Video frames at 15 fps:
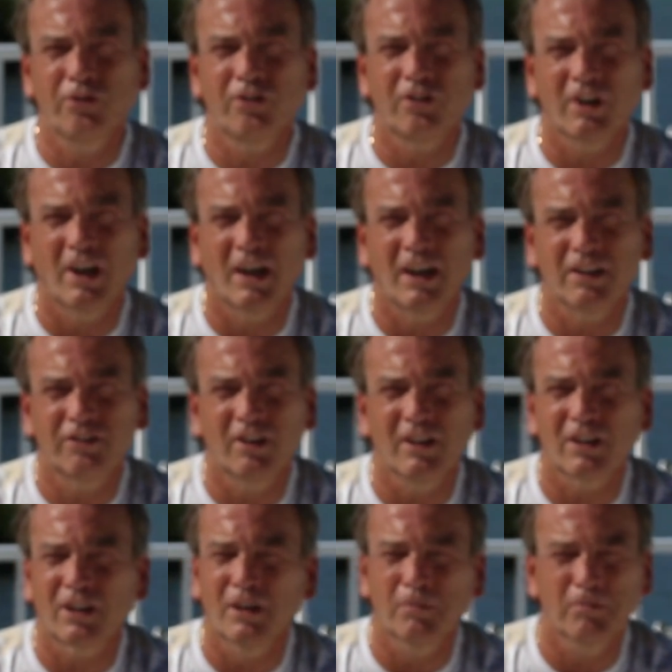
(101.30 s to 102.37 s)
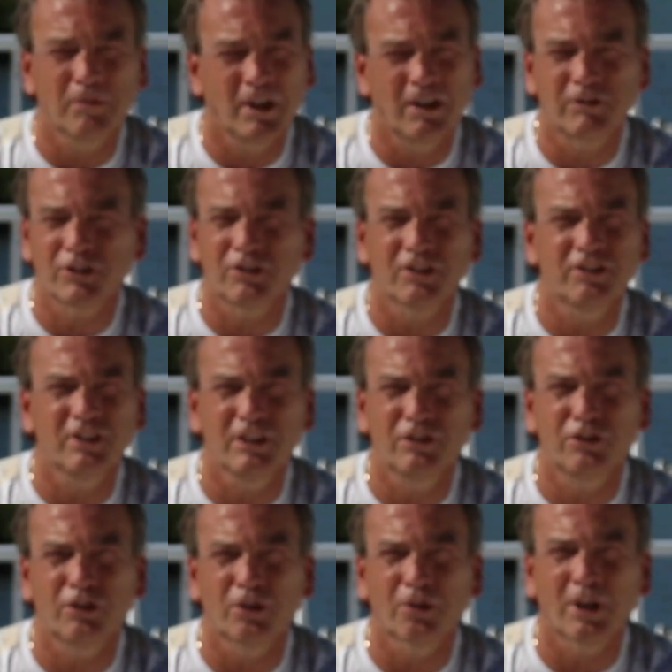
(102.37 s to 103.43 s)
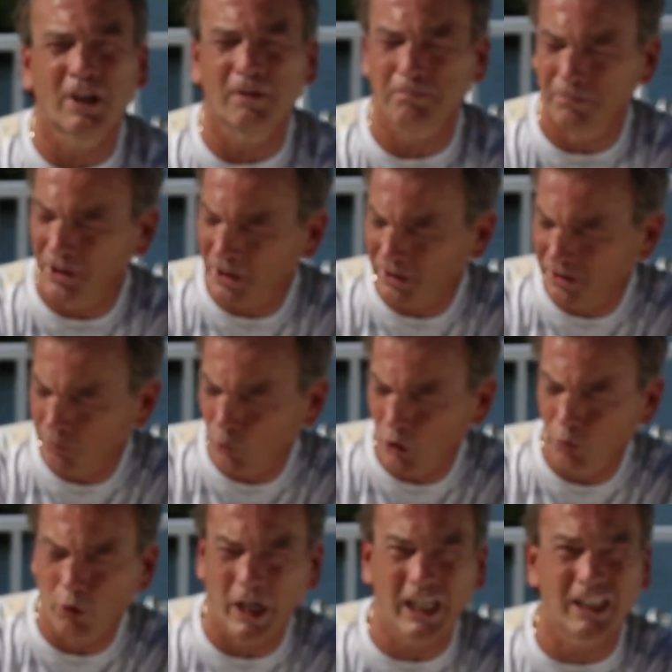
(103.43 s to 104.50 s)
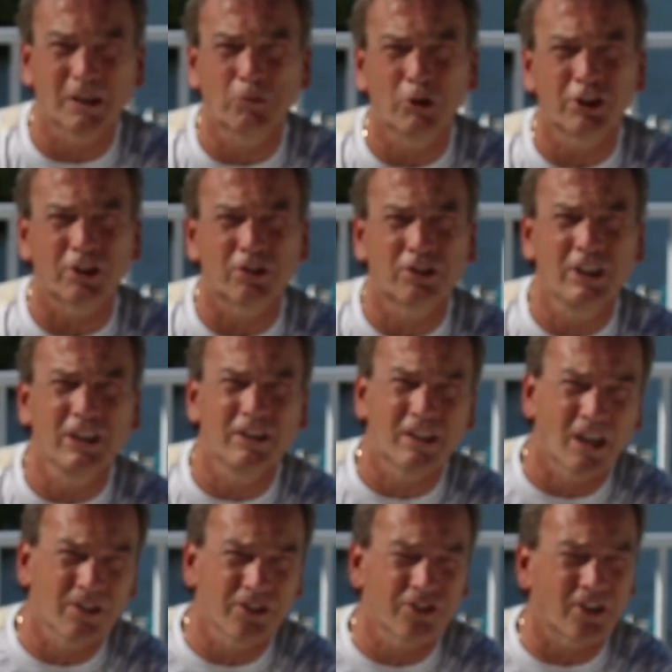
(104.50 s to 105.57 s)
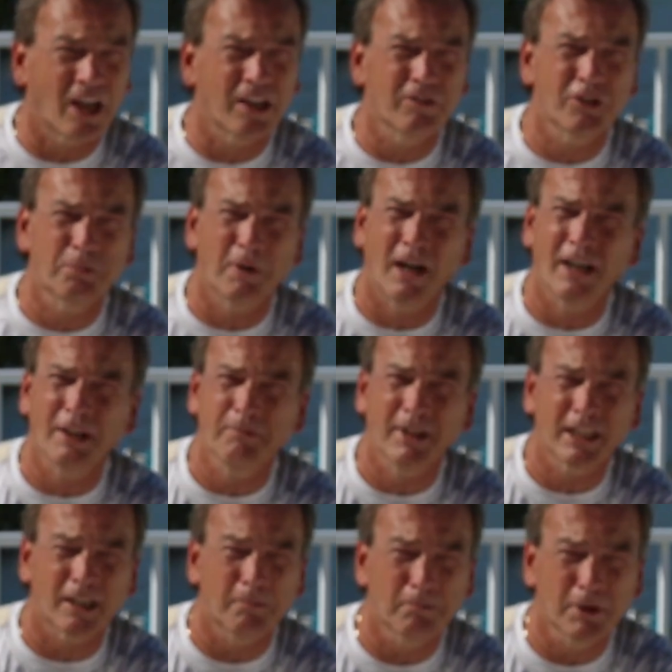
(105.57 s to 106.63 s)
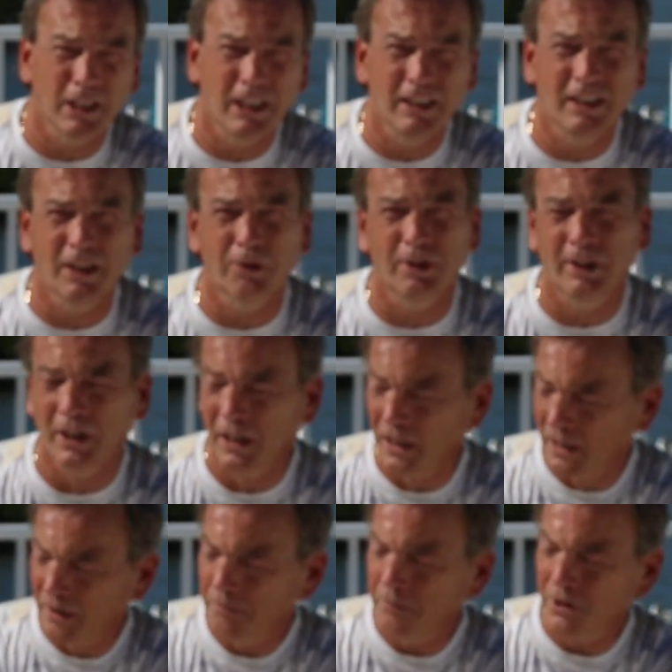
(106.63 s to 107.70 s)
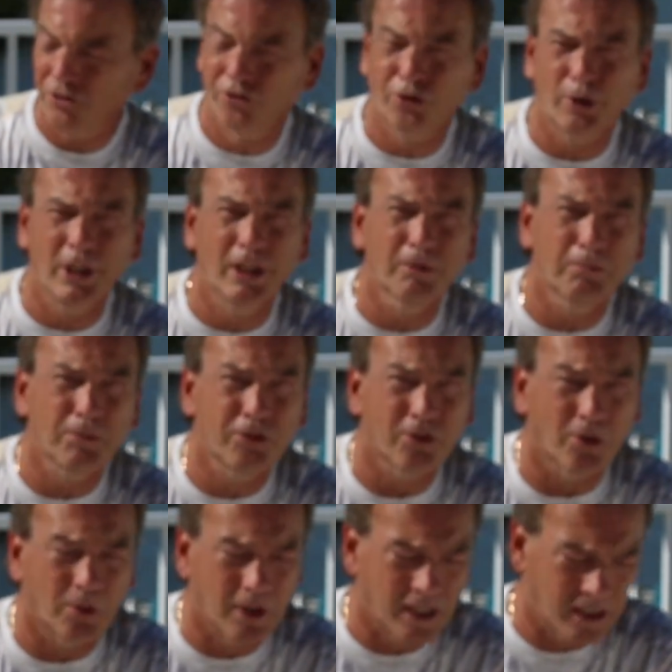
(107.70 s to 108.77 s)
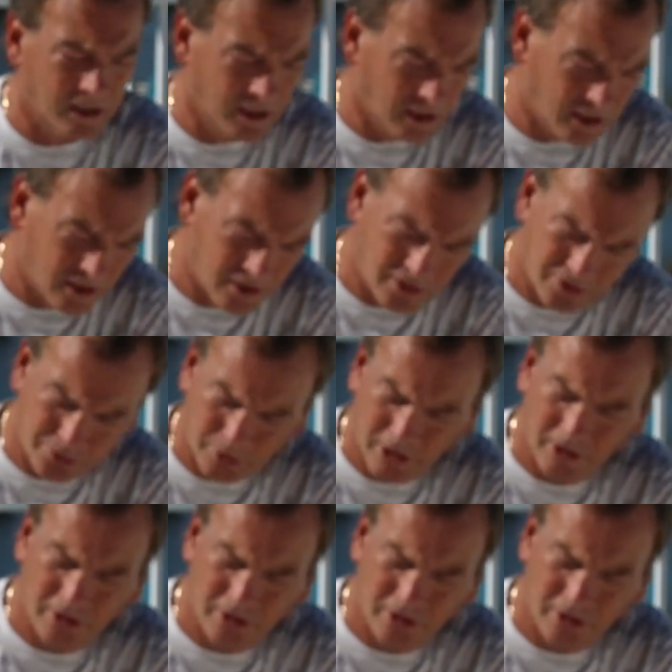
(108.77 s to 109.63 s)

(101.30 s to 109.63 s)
Tilikum ever since he showed up. They would rake him with their teeth down the side of his body, making him bleed. They would mistreat him. So the 3 of